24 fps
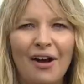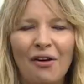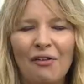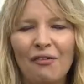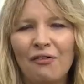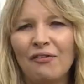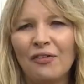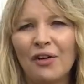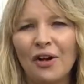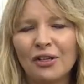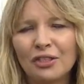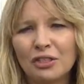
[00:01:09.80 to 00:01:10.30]

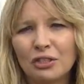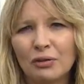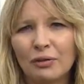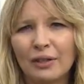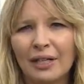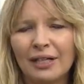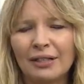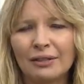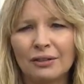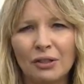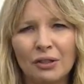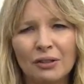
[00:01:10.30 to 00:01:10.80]
of False
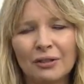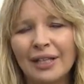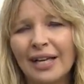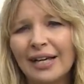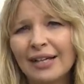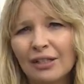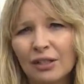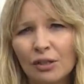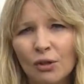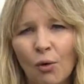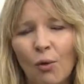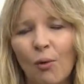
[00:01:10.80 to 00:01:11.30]
Creek look
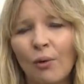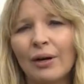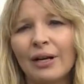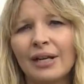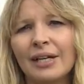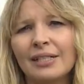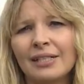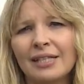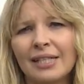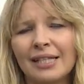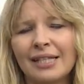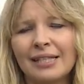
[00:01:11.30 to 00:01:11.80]
like
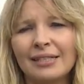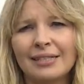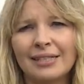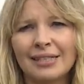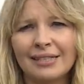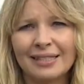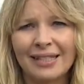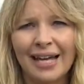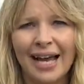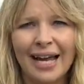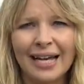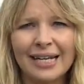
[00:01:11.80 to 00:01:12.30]
according to these
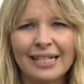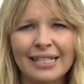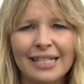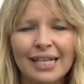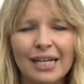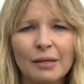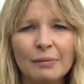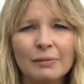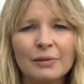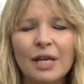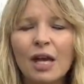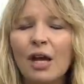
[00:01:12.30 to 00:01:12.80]
design
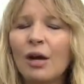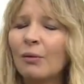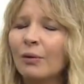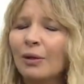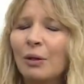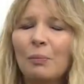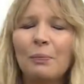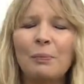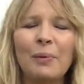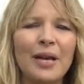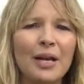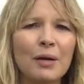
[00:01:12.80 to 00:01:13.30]
teams?
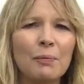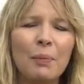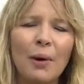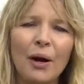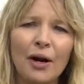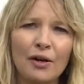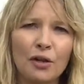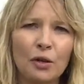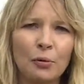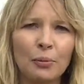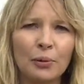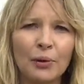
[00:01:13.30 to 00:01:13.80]
Well, a big
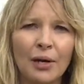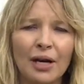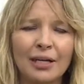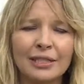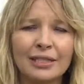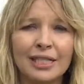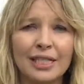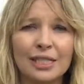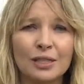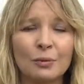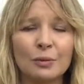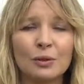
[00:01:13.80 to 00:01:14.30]
part of the
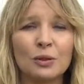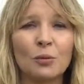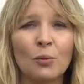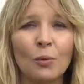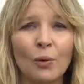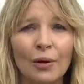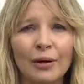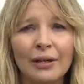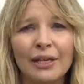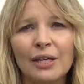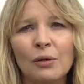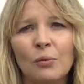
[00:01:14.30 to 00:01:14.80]
process was
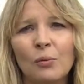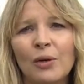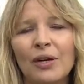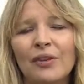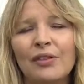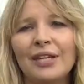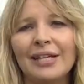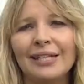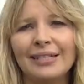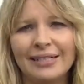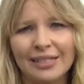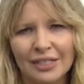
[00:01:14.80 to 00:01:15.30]
working
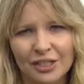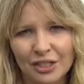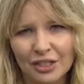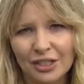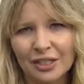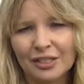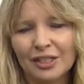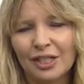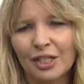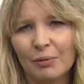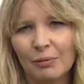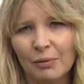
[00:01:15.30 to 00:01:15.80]
with
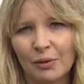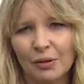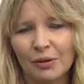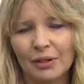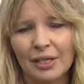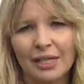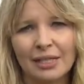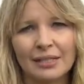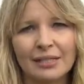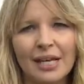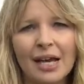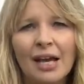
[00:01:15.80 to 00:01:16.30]
indigenous
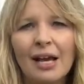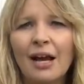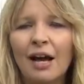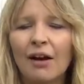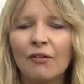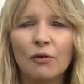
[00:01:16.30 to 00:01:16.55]
communities.